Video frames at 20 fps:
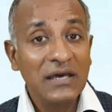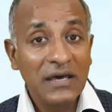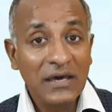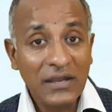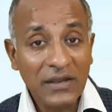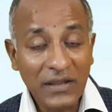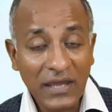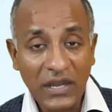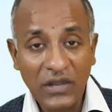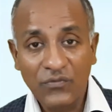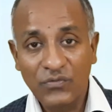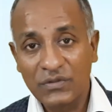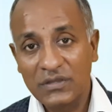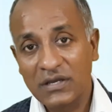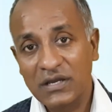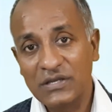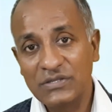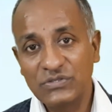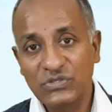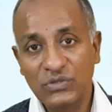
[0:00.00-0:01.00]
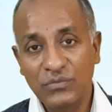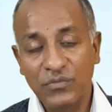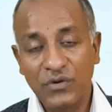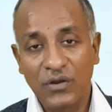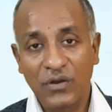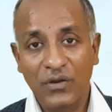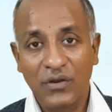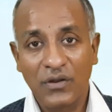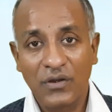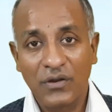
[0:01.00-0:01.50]
right for the consumer
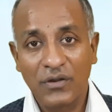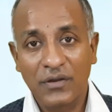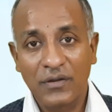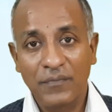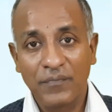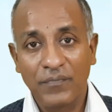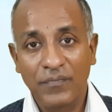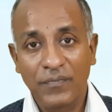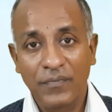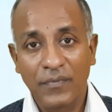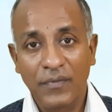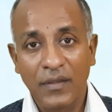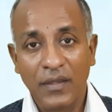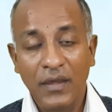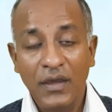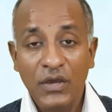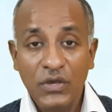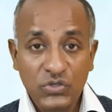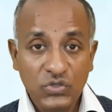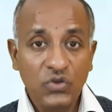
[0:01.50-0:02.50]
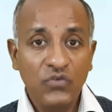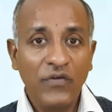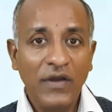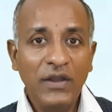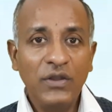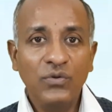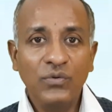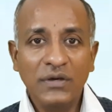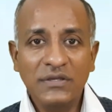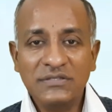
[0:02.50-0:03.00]
or not. So if I
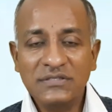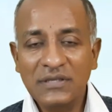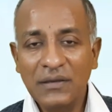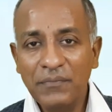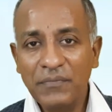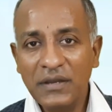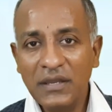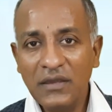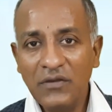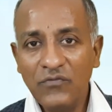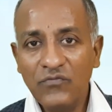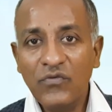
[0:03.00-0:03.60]
do a summary,